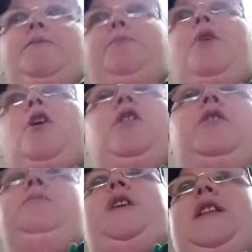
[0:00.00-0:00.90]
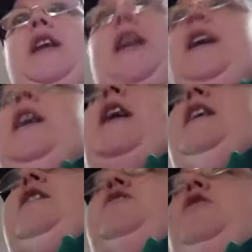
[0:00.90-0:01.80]
part of me that
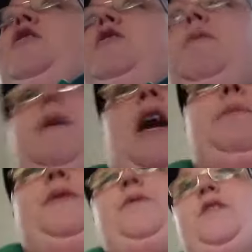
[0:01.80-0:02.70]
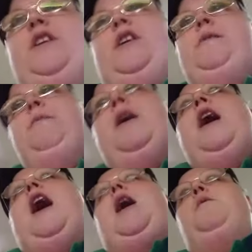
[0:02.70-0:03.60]
although I'm happy for them,
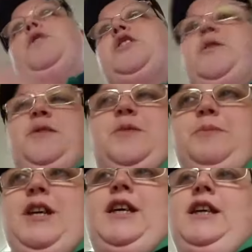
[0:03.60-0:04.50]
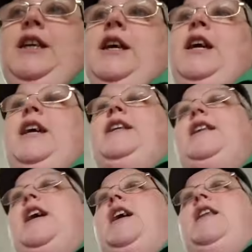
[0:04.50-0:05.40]
I wish it was me. And
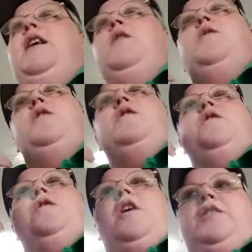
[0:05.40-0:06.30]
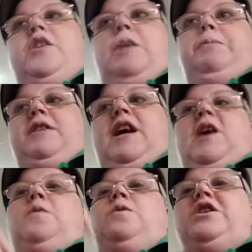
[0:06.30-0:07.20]
then on top of
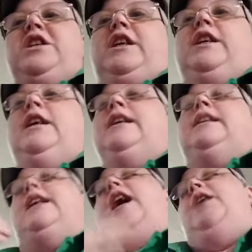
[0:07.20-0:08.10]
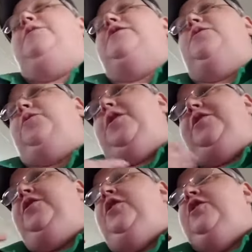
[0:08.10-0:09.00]
that, wishing that I was the
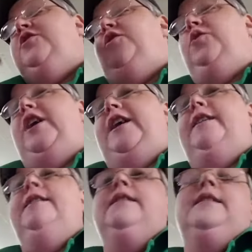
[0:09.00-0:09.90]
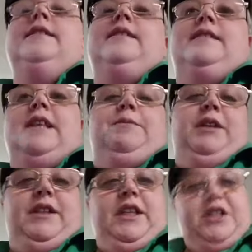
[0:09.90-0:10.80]
one doing the same
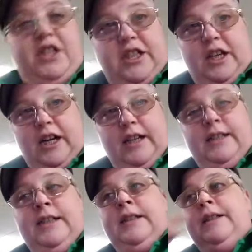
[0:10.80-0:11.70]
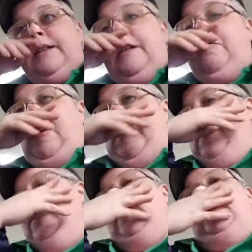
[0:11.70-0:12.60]
thing that she does, where,
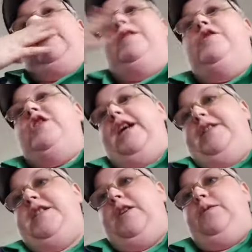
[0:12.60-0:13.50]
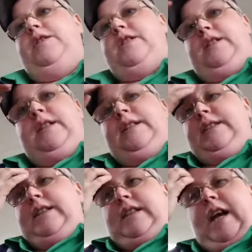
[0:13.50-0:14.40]
you know, you change someone's
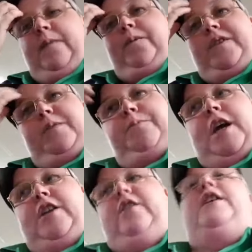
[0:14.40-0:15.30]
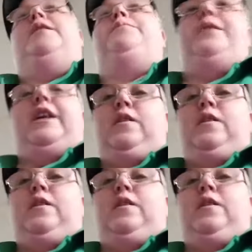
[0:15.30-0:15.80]
life for the better in a big